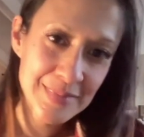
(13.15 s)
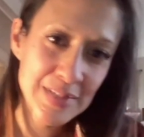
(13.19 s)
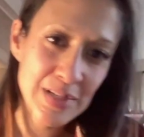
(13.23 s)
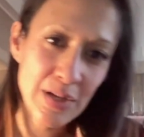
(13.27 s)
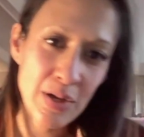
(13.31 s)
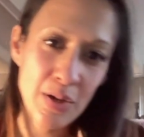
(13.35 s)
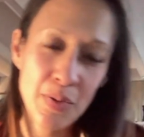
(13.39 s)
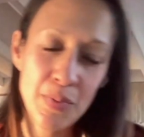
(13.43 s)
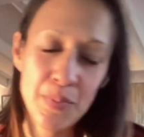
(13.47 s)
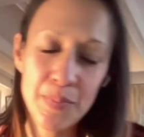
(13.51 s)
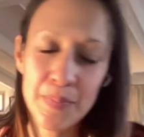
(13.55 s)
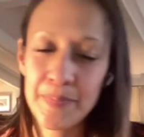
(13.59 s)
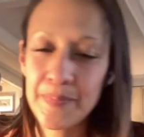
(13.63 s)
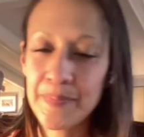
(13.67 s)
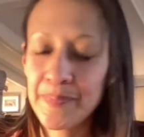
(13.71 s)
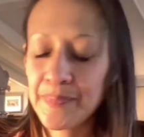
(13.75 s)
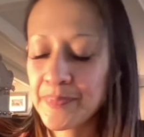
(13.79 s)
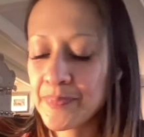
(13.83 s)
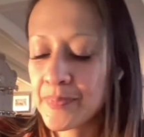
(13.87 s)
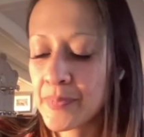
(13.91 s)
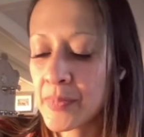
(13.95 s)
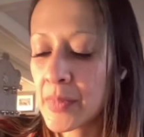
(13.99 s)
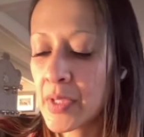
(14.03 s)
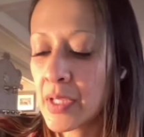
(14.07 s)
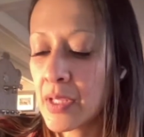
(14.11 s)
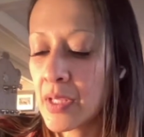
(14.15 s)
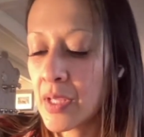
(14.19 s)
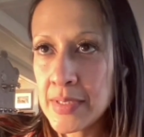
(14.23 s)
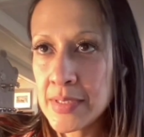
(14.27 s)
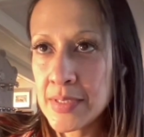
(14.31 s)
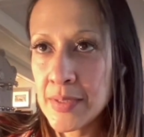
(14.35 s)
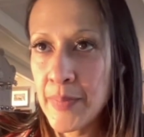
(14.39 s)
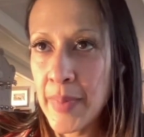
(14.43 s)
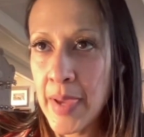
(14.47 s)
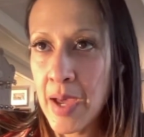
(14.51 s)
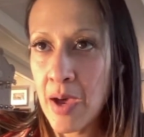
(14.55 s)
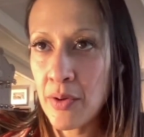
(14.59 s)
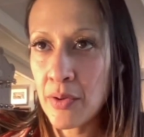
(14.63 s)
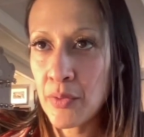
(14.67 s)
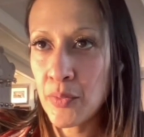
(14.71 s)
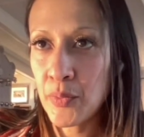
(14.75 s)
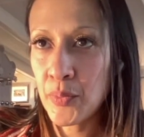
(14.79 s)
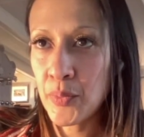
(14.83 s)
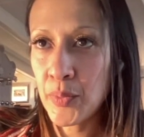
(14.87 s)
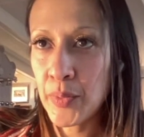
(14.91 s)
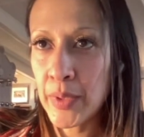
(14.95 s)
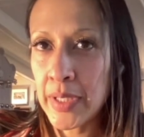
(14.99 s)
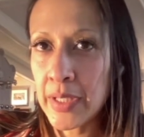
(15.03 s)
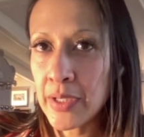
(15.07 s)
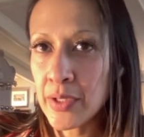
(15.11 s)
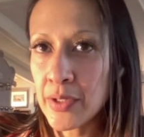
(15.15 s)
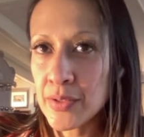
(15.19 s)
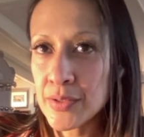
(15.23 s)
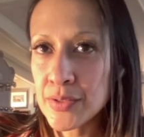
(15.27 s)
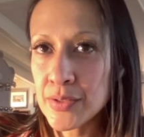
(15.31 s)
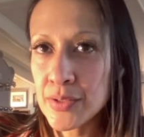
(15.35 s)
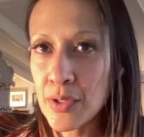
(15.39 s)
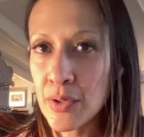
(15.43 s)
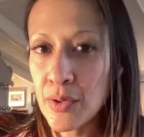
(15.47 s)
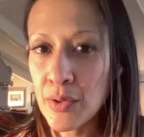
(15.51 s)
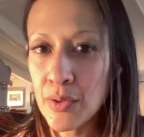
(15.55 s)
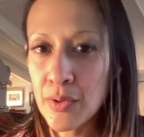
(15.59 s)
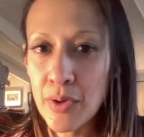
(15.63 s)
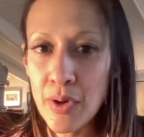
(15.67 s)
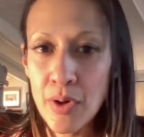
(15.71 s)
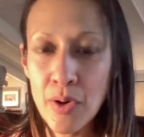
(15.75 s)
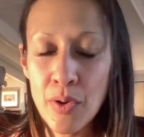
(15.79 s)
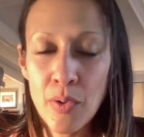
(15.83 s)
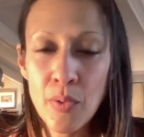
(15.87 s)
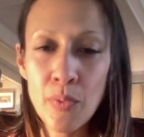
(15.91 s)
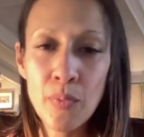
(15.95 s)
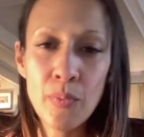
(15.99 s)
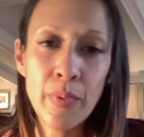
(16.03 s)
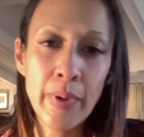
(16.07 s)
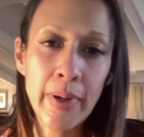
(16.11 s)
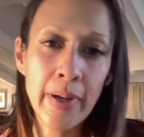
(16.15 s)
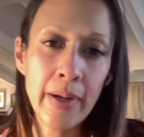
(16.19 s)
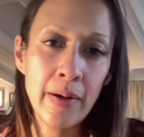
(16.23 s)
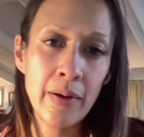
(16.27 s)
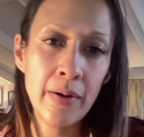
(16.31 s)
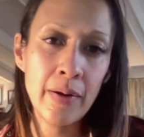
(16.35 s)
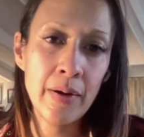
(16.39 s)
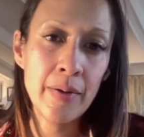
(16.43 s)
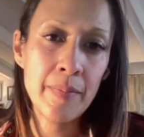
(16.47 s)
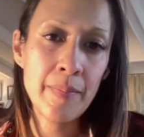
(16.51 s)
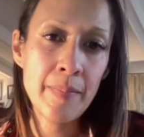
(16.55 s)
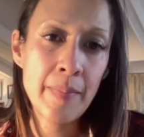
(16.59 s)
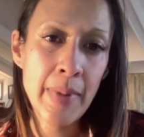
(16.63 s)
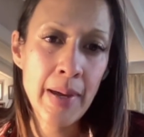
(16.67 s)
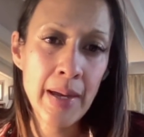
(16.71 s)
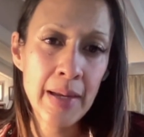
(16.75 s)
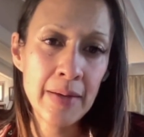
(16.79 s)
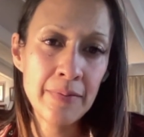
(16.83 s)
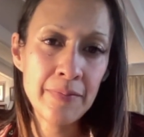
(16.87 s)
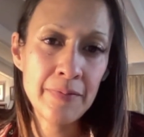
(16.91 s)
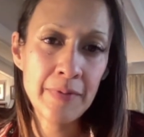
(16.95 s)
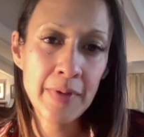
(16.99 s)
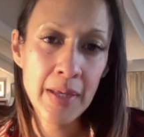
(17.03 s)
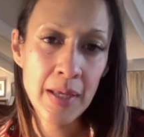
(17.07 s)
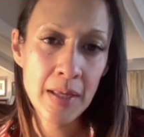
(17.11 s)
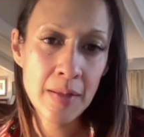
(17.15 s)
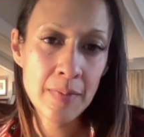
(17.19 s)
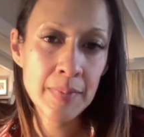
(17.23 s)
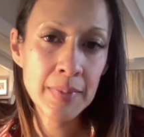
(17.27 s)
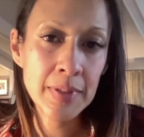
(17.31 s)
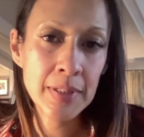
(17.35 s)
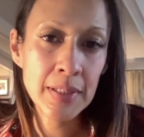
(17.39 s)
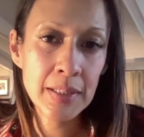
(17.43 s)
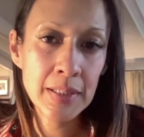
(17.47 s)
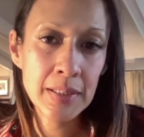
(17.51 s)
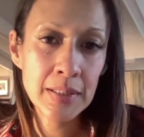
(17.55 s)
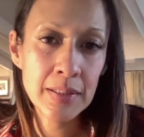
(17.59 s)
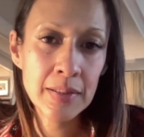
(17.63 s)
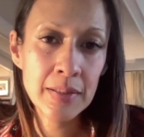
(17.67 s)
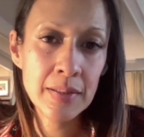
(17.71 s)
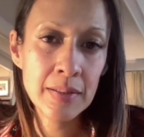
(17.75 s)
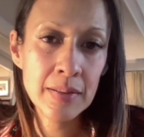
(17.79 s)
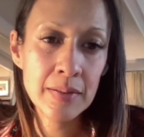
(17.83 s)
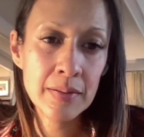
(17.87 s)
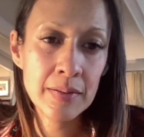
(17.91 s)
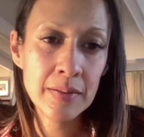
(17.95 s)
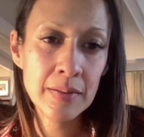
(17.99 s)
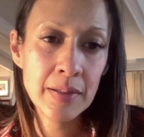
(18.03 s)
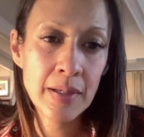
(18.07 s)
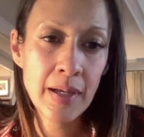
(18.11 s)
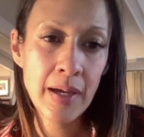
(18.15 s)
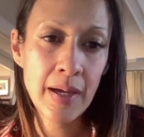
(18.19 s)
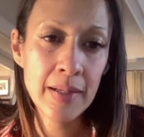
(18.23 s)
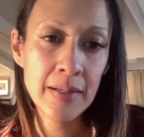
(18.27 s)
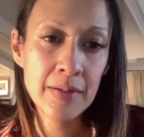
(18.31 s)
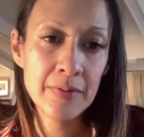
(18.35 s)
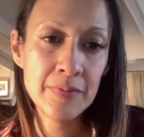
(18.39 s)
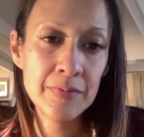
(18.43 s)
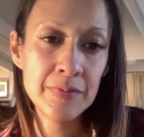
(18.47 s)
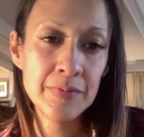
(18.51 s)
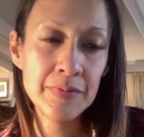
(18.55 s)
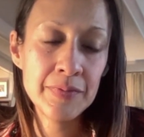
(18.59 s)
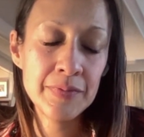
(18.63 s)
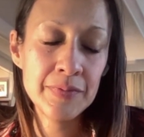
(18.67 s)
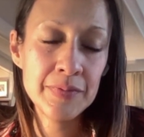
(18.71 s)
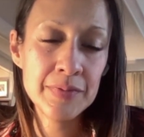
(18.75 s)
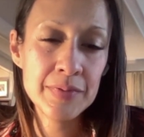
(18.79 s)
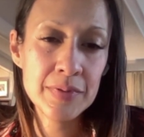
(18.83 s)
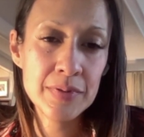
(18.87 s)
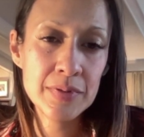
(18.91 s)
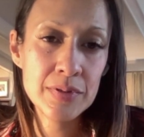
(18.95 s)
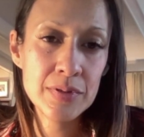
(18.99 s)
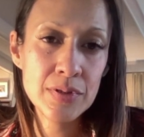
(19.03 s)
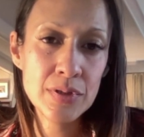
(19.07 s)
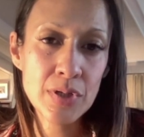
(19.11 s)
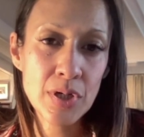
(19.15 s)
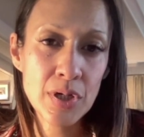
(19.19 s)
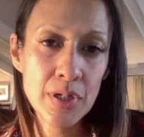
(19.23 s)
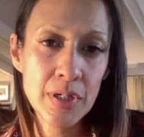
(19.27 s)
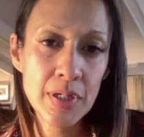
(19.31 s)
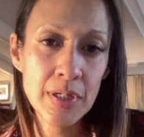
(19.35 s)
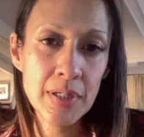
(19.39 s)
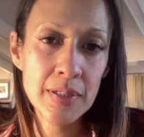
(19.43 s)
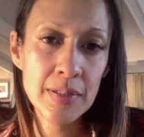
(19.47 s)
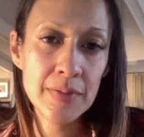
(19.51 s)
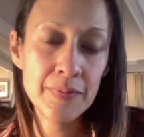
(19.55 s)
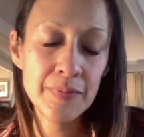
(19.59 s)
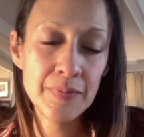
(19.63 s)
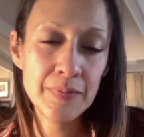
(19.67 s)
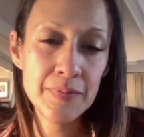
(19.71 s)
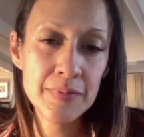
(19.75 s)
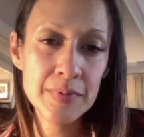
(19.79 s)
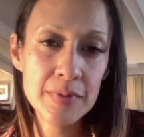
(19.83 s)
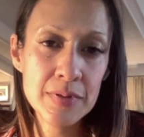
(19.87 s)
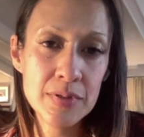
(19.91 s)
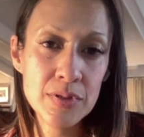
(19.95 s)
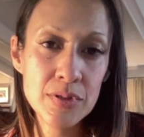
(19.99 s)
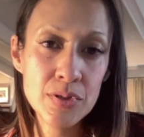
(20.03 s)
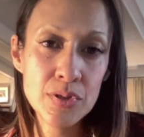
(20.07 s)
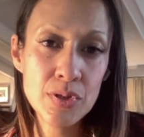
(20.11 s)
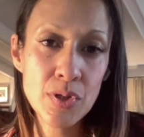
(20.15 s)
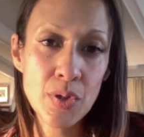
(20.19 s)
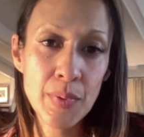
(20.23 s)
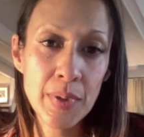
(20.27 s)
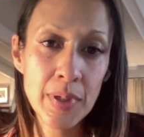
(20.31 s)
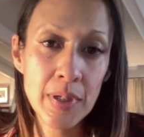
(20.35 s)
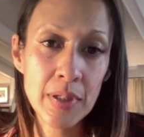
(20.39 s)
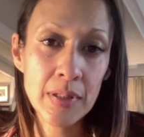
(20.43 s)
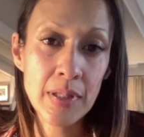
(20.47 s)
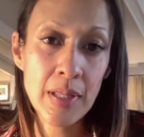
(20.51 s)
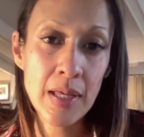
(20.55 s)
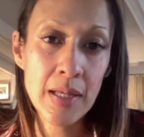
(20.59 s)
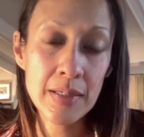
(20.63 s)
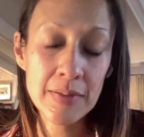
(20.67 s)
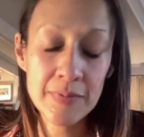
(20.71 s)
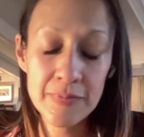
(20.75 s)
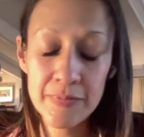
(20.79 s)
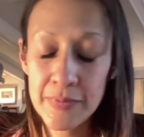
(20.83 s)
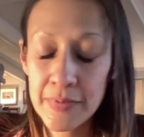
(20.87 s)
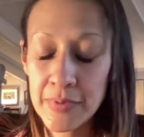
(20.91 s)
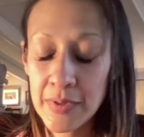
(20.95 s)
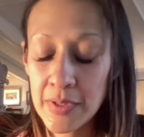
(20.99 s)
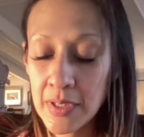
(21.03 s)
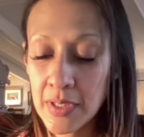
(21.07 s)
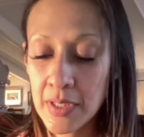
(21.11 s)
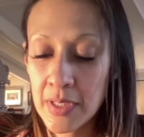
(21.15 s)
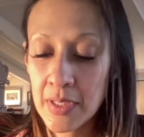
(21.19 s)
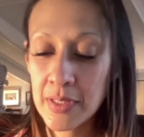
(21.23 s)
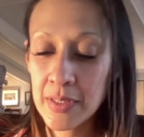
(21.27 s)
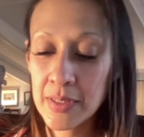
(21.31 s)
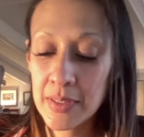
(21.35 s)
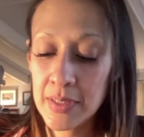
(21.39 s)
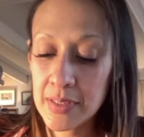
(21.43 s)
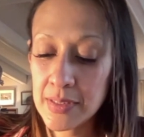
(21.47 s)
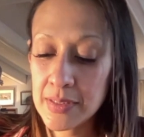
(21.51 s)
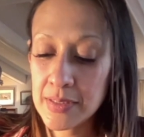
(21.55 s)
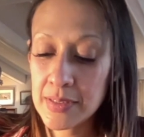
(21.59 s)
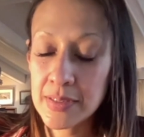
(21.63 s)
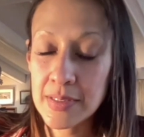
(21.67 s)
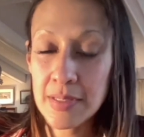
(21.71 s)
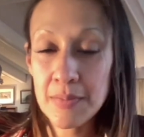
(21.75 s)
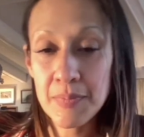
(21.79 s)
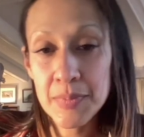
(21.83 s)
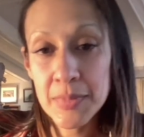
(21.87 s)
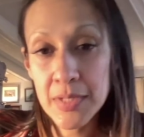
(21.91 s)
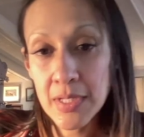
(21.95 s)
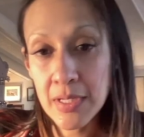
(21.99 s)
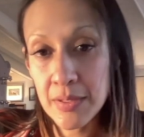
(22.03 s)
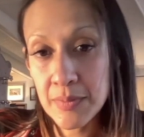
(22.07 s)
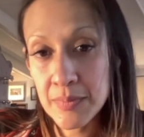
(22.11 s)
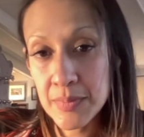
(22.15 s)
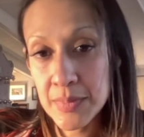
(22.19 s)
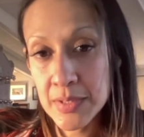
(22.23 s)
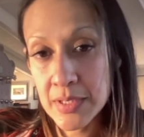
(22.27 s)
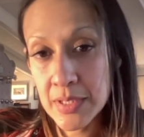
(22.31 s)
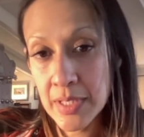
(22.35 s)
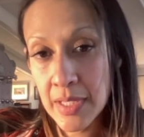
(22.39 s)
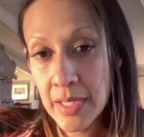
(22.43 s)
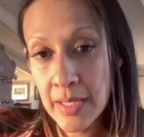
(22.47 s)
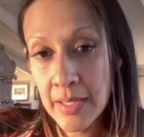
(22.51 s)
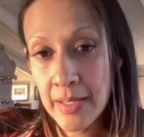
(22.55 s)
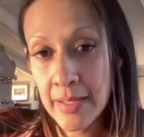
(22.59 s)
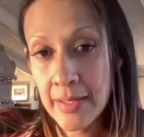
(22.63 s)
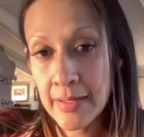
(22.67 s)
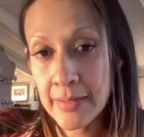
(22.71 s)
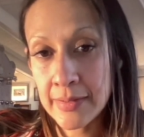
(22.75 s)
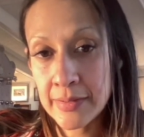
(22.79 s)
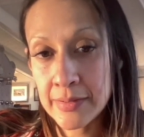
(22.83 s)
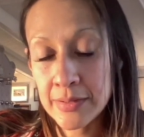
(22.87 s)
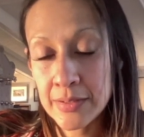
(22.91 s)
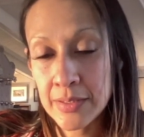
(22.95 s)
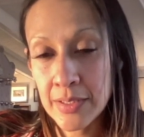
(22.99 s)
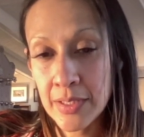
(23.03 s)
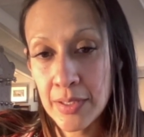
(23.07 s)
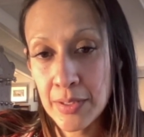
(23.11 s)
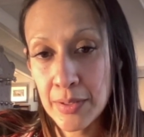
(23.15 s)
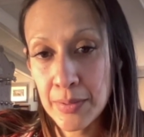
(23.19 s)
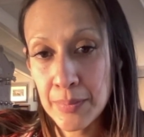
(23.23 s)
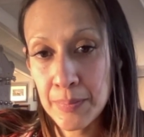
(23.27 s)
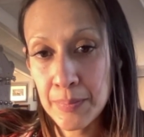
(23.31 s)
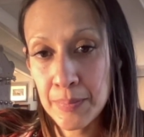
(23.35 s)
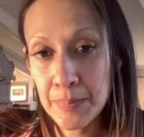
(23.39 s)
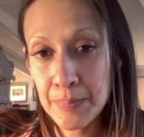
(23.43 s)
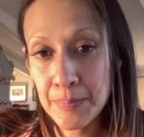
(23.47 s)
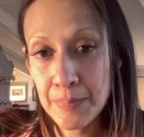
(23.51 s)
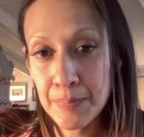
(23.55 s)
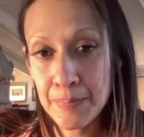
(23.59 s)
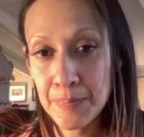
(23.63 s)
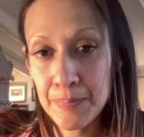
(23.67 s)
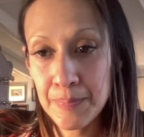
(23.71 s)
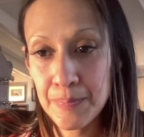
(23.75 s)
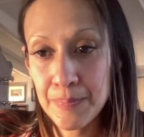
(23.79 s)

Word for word: So it was about a week or so ago where my family kind of started showing a lot of the symptoms, and I'm